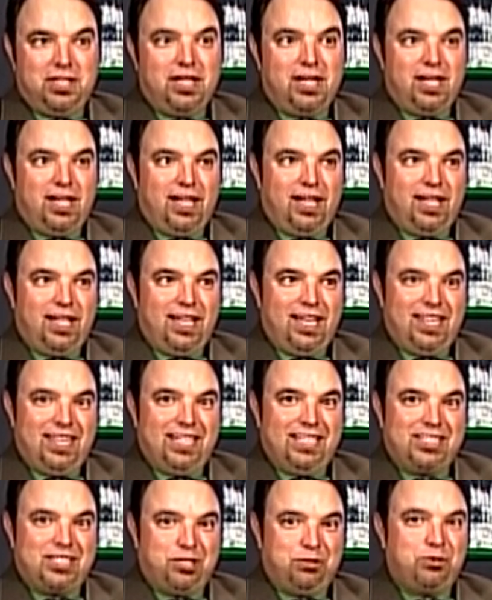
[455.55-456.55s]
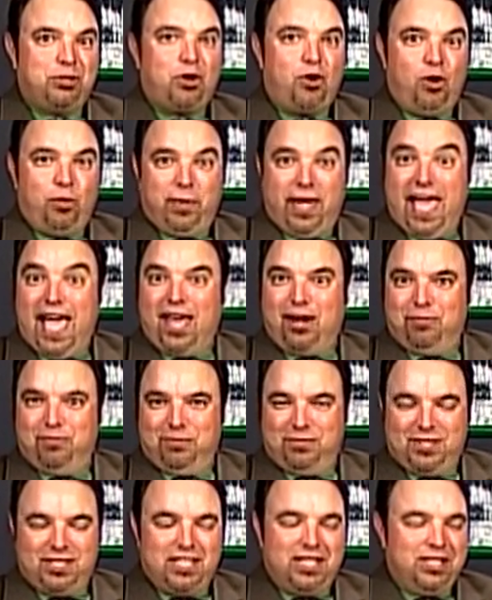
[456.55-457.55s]
And then he said, call me
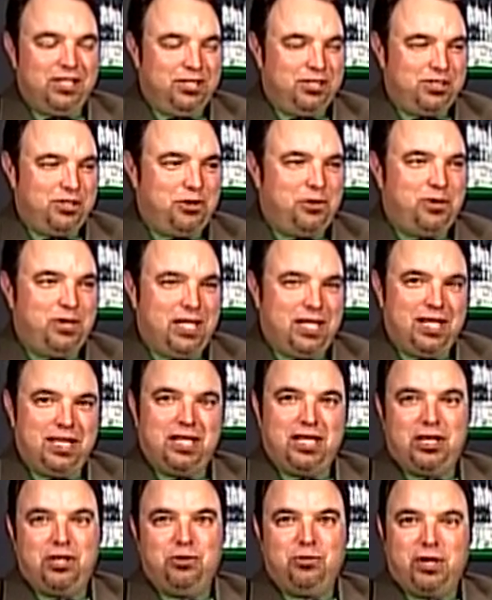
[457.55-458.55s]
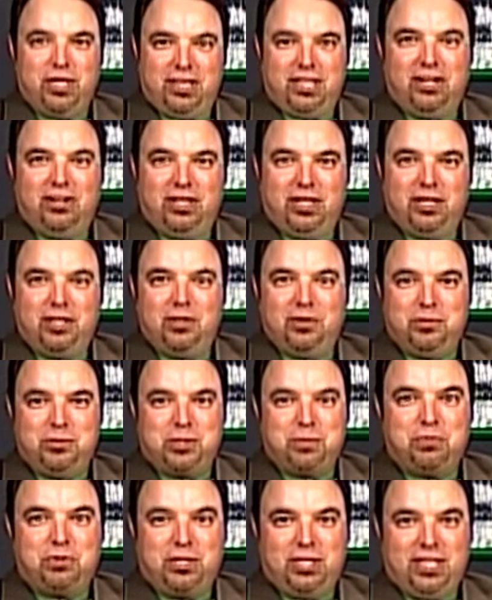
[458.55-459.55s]
Adam. And so they knew right there that it
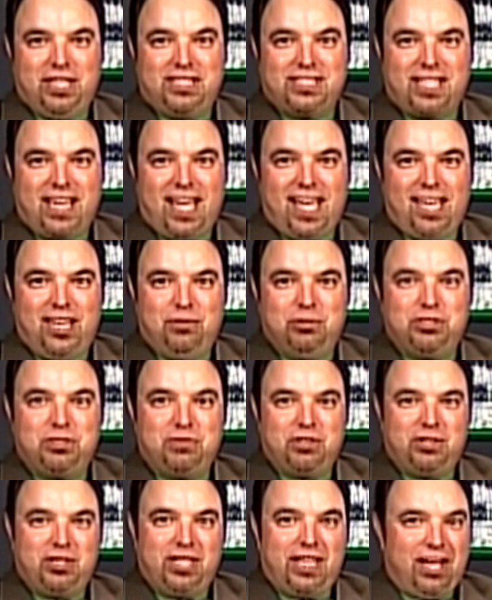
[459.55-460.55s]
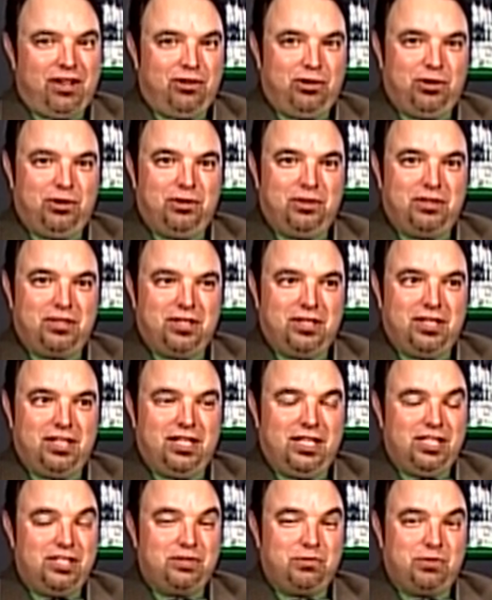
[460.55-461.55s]
was a pretty nice guy. He was very down to earth, and
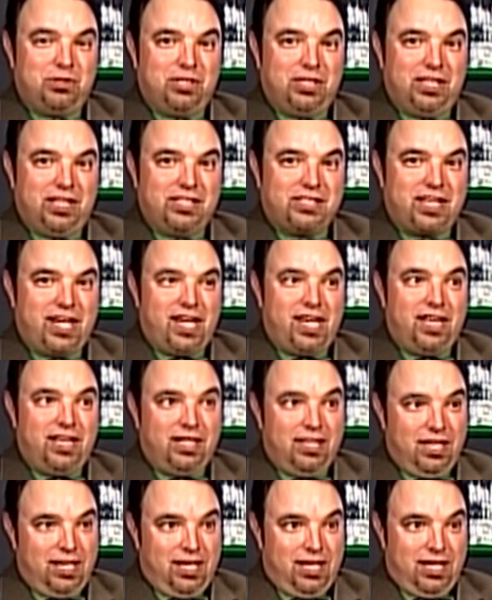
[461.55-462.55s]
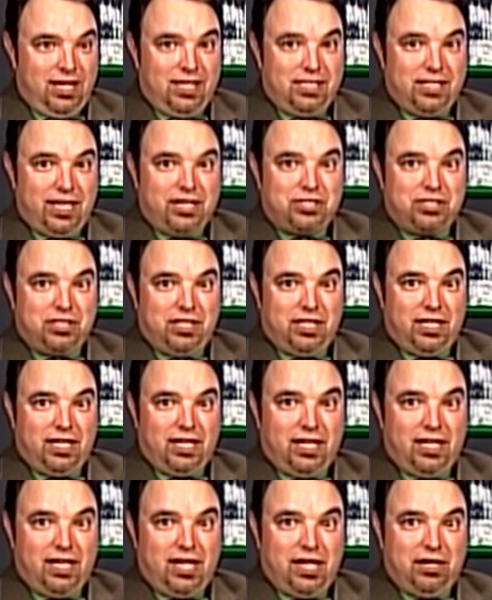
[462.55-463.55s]
he's a really nice guy. And he's actually,
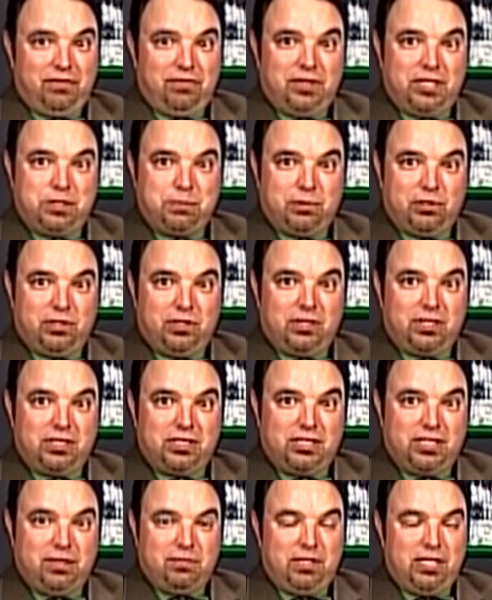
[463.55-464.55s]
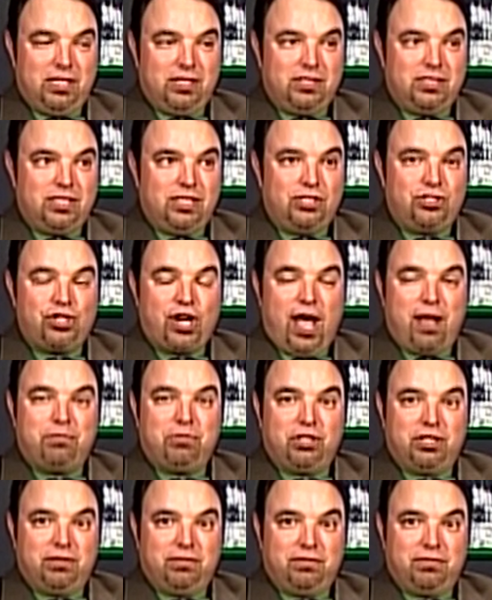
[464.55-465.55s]
on Facebook, you could see him, he is the
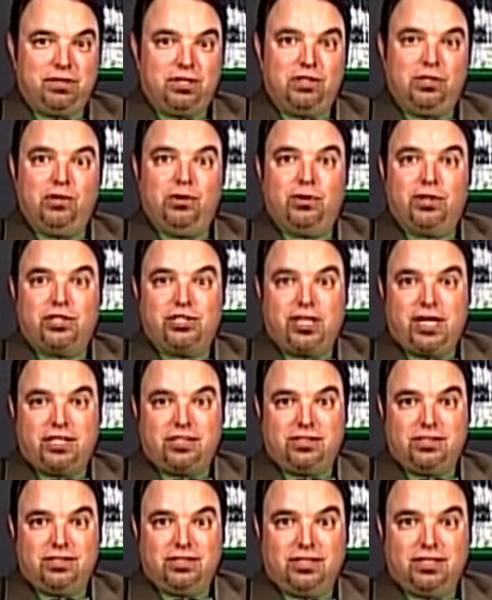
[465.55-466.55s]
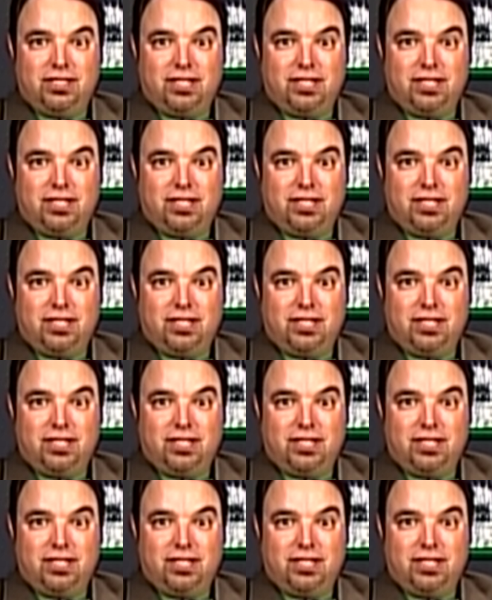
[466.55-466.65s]
chaplain for the New York Jets.